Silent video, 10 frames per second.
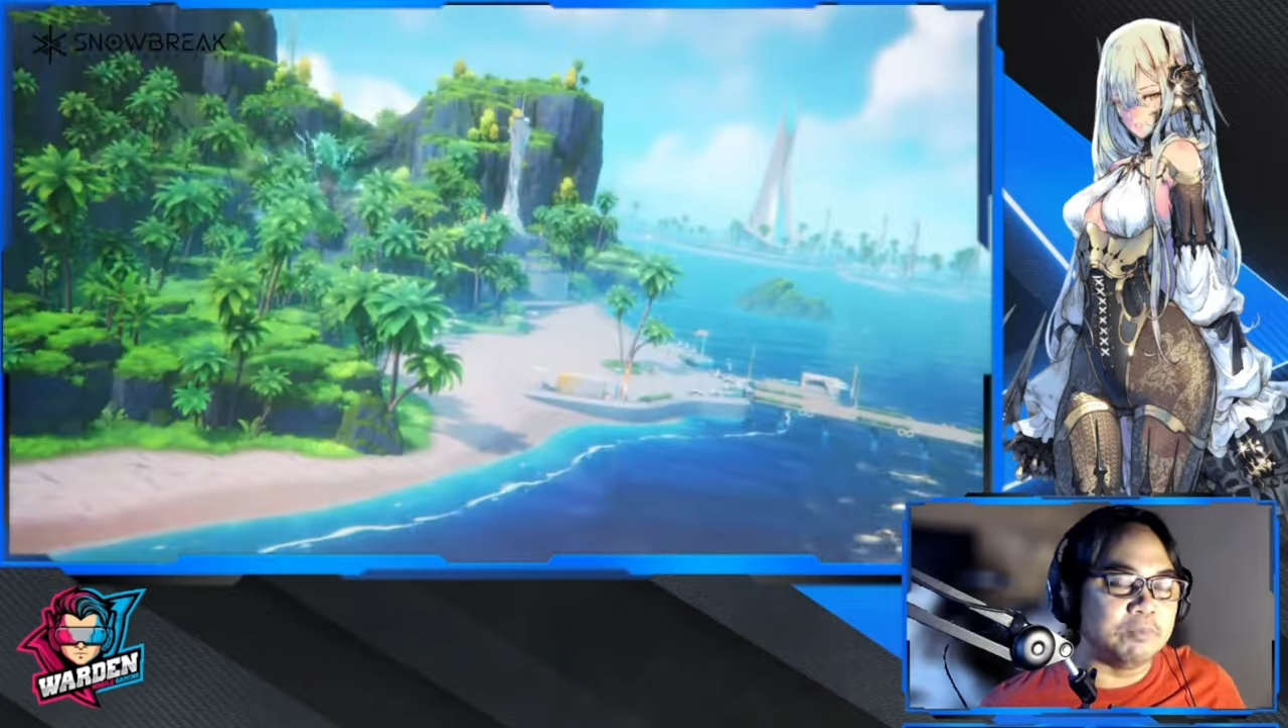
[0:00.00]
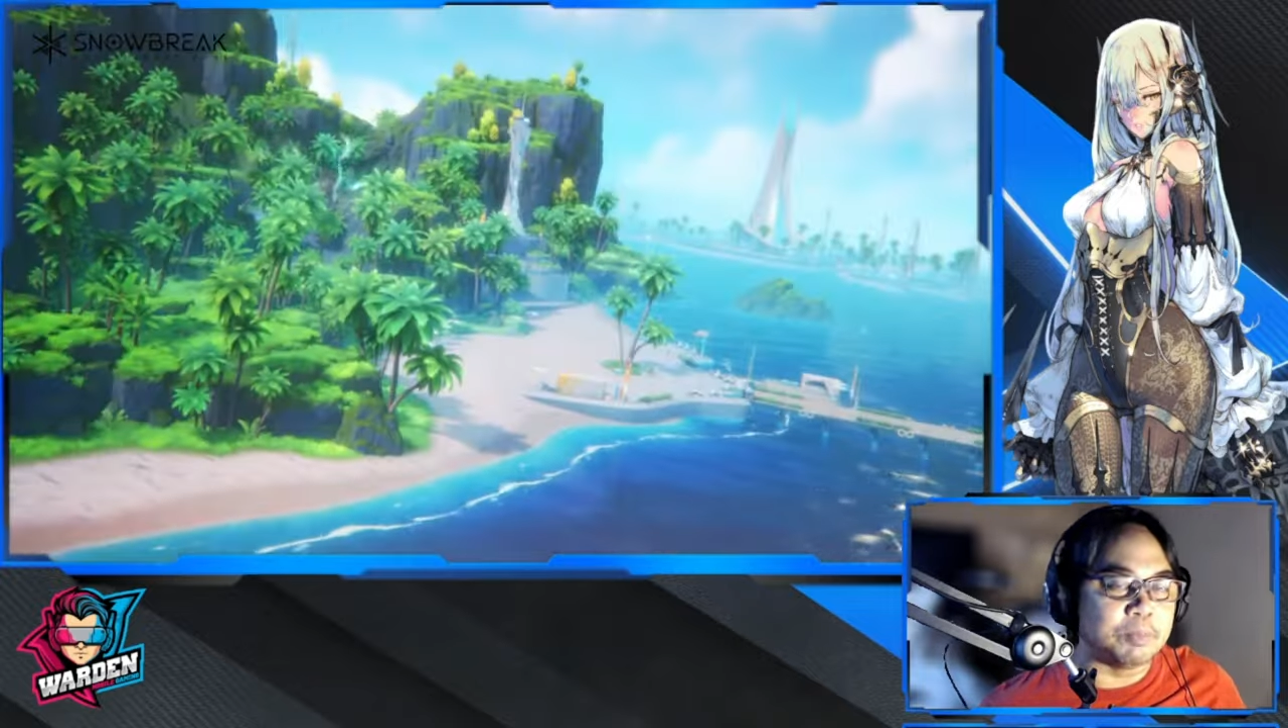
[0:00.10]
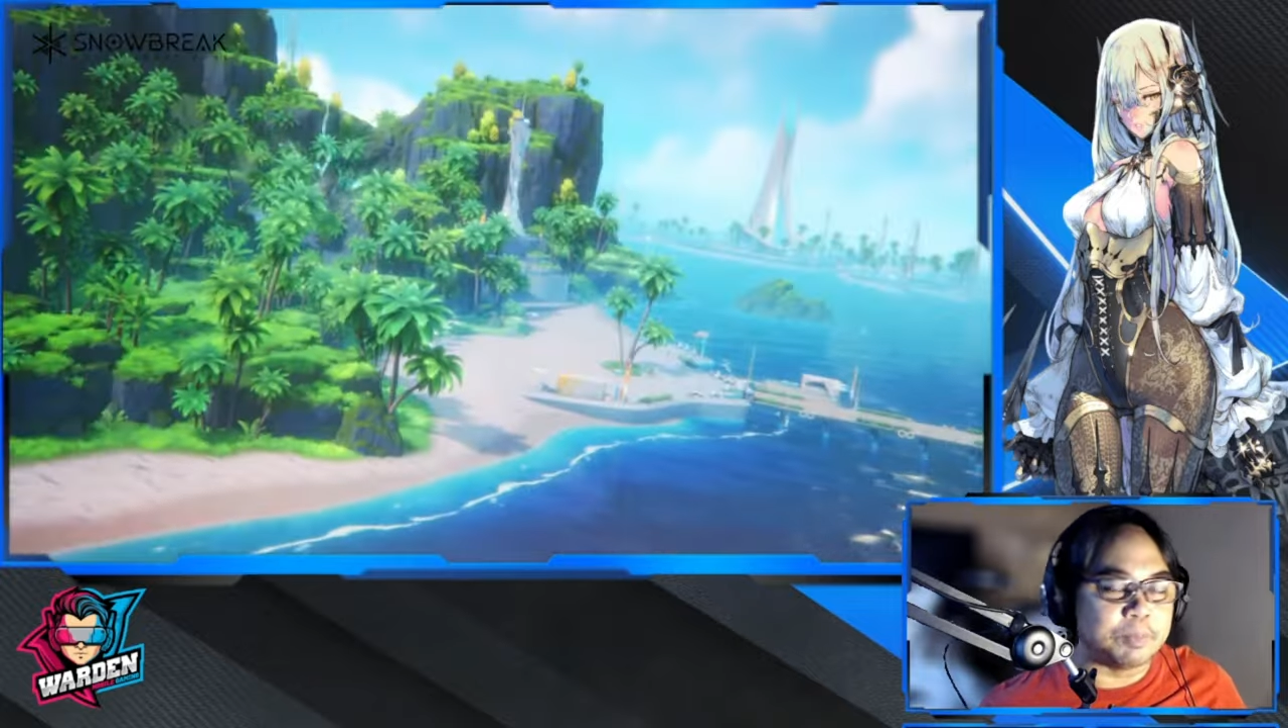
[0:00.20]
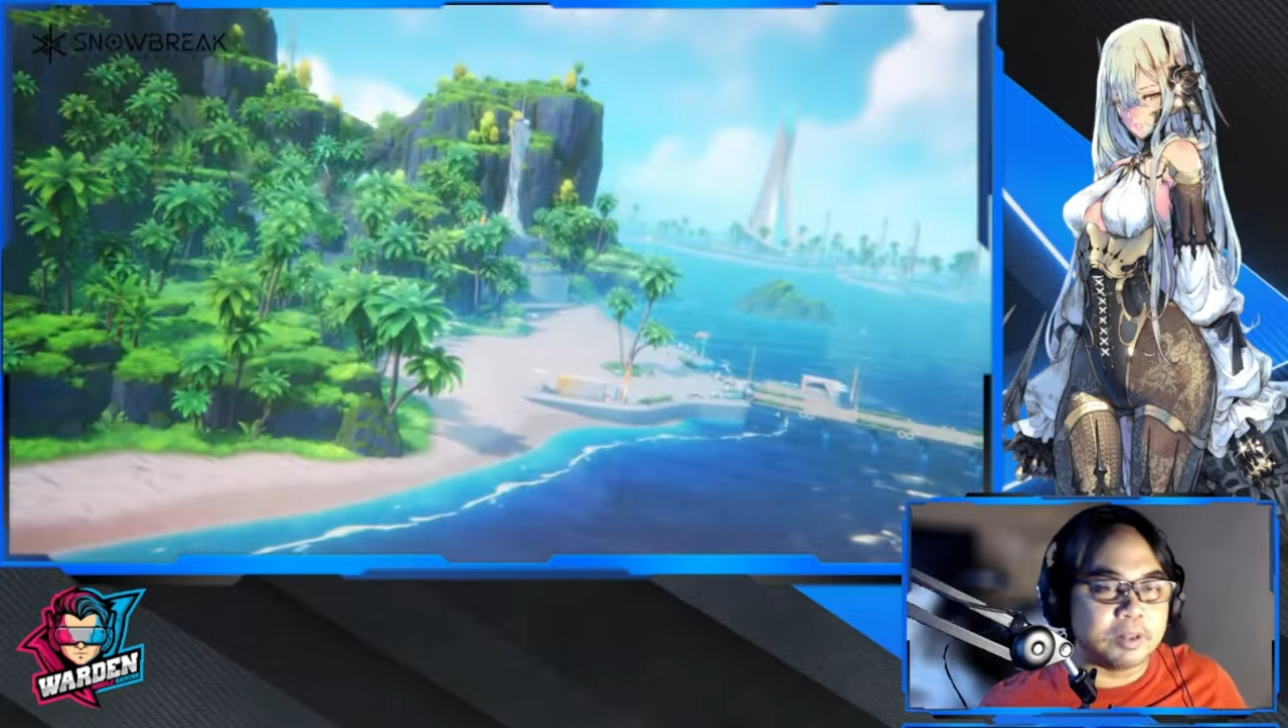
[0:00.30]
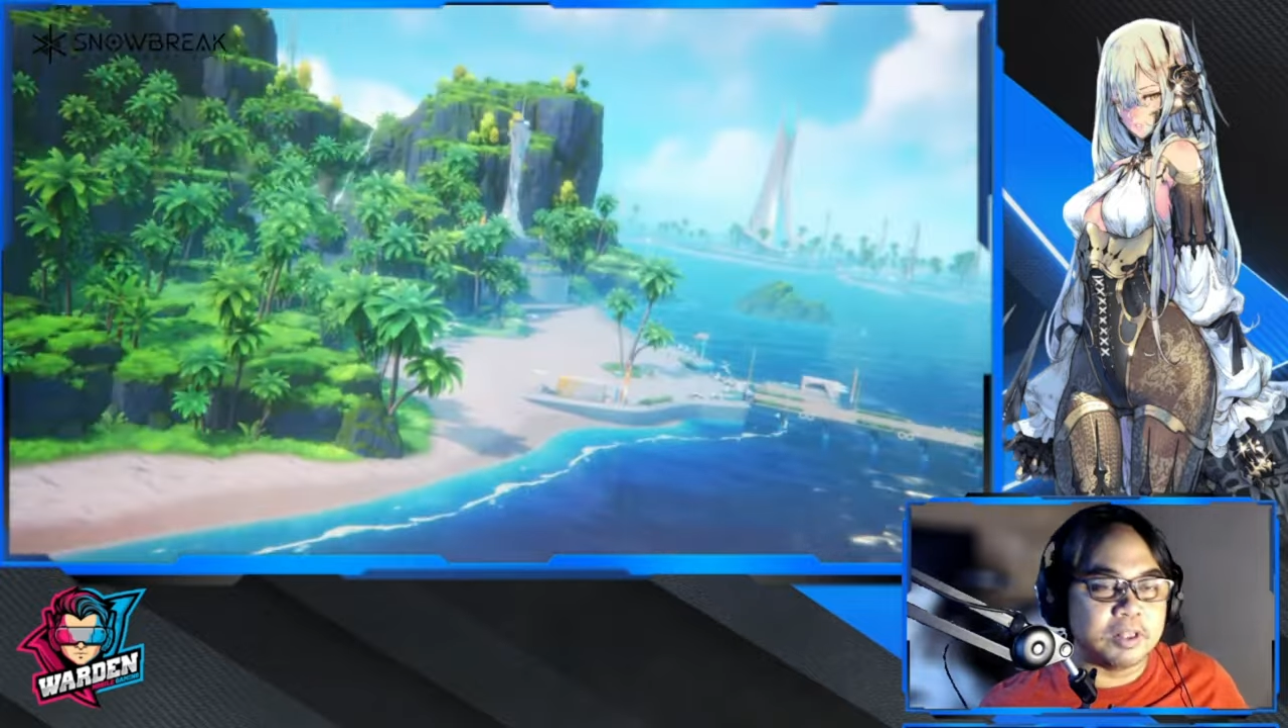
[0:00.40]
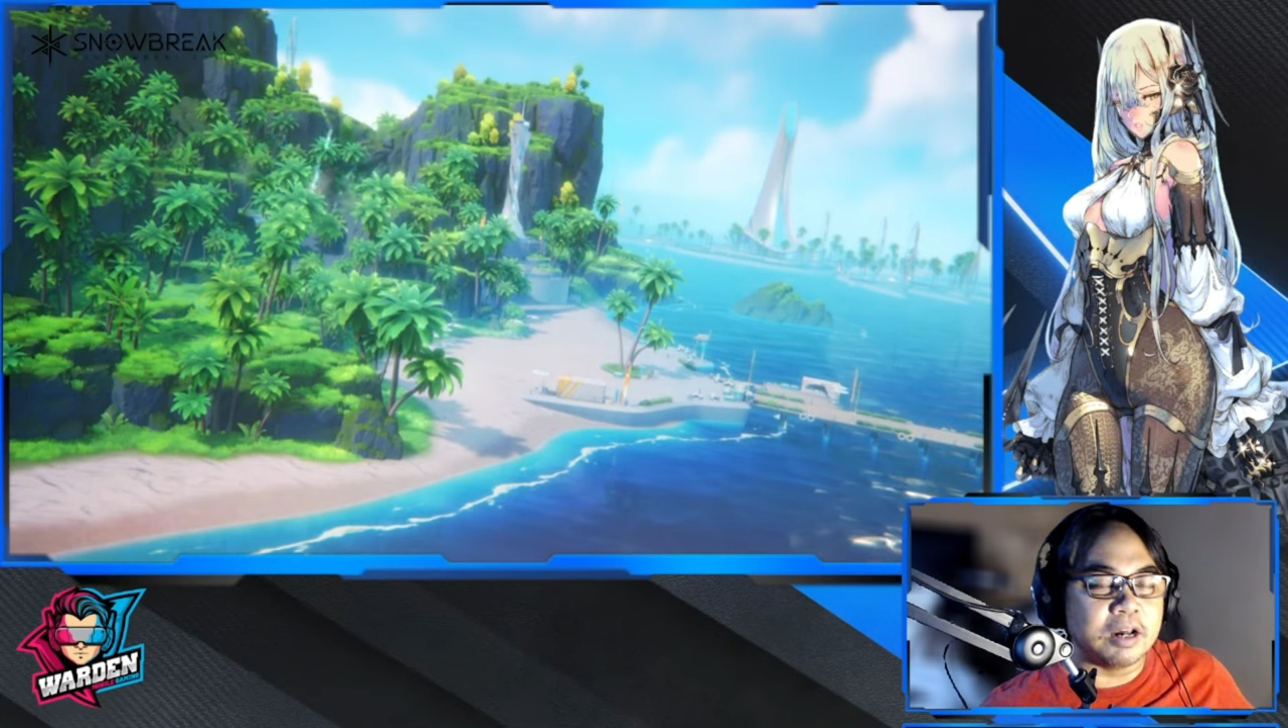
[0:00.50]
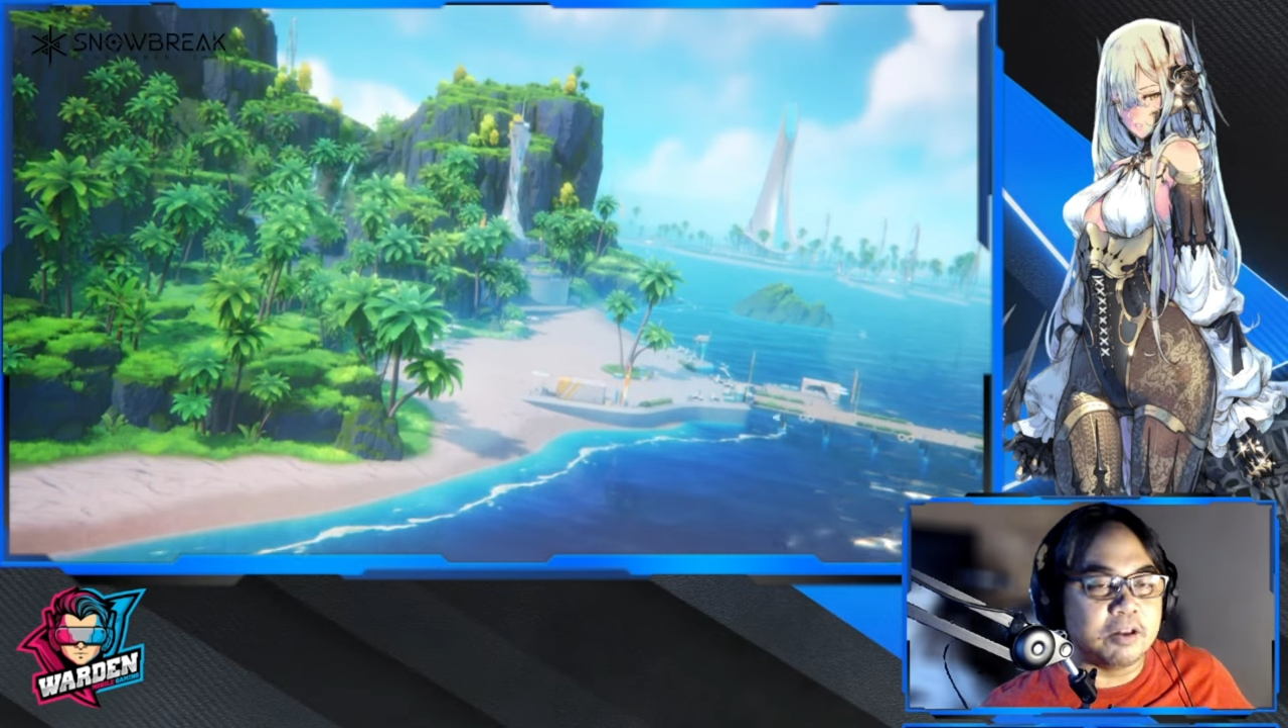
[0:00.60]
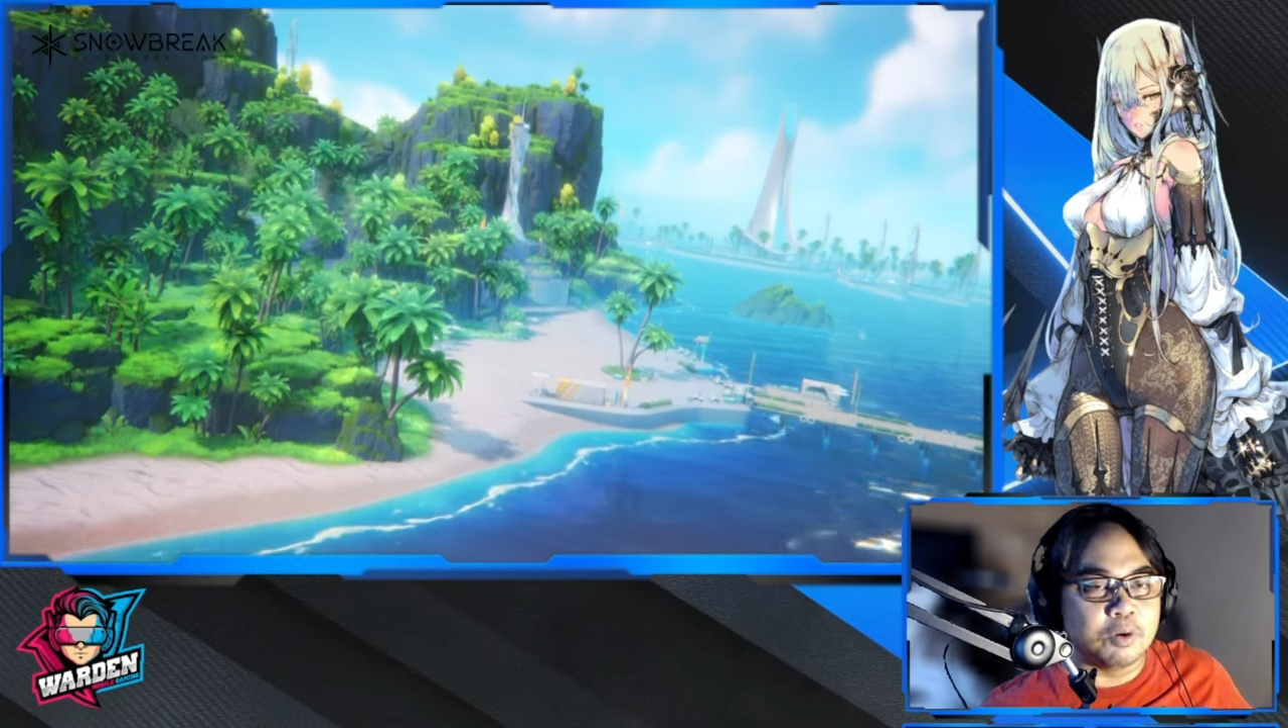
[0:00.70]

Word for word: The other